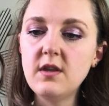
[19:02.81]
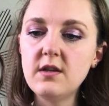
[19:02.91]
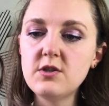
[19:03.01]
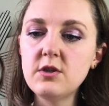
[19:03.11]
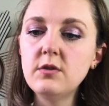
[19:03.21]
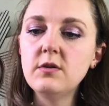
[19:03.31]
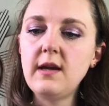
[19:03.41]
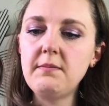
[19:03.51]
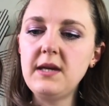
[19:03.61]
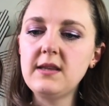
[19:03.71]
The 2
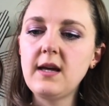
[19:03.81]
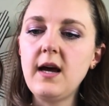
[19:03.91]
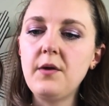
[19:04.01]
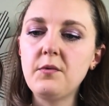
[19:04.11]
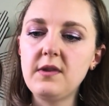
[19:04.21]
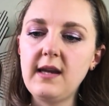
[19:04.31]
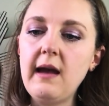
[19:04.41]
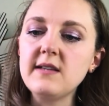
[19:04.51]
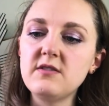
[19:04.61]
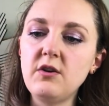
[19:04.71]
that made the cut were the
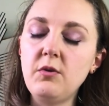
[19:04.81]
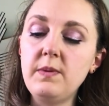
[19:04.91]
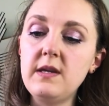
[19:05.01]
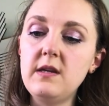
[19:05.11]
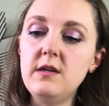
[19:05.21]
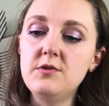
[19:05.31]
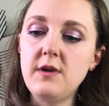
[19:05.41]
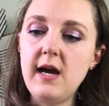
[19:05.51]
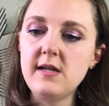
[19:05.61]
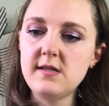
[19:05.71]
Cassiope
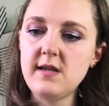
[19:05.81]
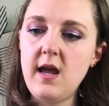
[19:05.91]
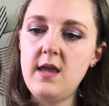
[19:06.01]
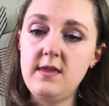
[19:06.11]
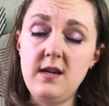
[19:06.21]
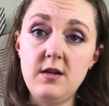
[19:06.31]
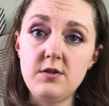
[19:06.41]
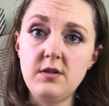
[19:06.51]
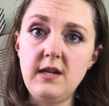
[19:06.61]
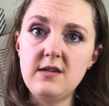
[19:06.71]
dress and the
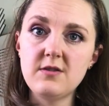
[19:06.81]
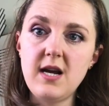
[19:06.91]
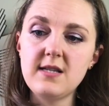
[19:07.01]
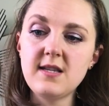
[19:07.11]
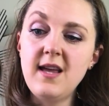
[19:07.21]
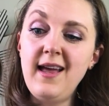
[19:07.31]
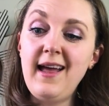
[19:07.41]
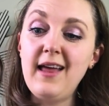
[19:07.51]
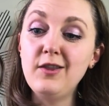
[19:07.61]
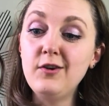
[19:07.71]
Hinterland dress.
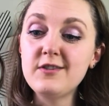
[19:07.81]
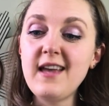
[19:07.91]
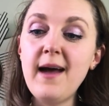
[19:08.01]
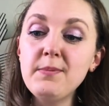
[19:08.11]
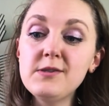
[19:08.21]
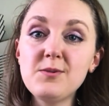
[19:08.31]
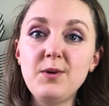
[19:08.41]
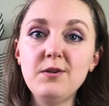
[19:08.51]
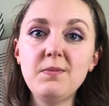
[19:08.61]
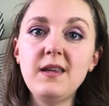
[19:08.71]
And those happen to
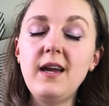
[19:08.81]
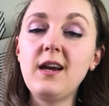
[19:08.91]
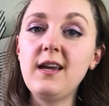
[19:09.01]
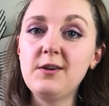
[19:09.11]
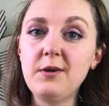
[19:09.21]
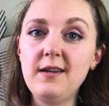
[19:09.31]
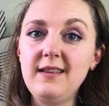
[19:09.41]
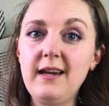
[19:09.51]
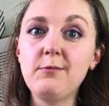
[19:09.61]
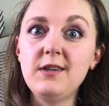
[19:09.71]
both be like
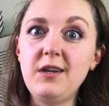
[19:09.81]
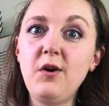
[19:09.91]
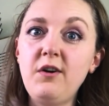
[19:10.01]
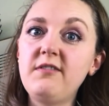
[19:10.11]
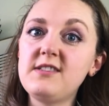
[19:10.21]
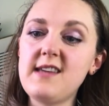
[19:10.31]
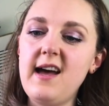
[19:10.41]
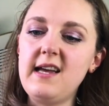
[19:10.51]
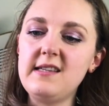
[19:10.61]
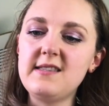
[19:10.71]
really
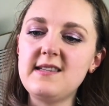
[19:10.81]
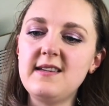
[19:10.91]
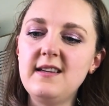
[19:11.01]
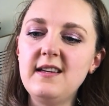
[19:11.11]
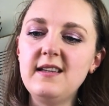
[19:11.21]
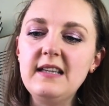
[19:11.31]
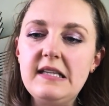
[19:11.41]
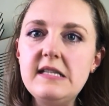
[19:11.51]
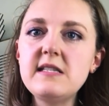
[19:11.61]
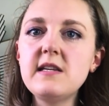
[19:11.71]
oversized,
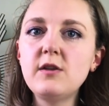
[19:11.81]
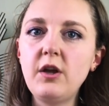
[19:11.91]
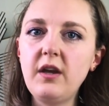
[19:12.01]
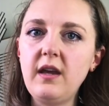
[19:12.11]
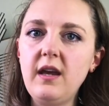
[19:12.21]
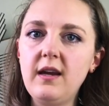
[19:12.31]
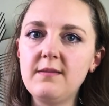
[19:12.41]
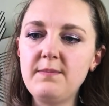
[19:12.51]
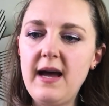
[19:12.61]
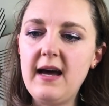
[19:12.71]
easy
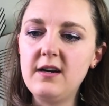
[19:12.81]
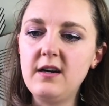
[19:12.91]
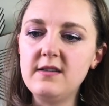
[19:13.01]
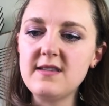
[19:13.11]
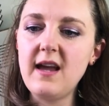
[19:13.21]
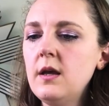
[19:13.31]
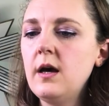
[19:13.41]
looking patterns.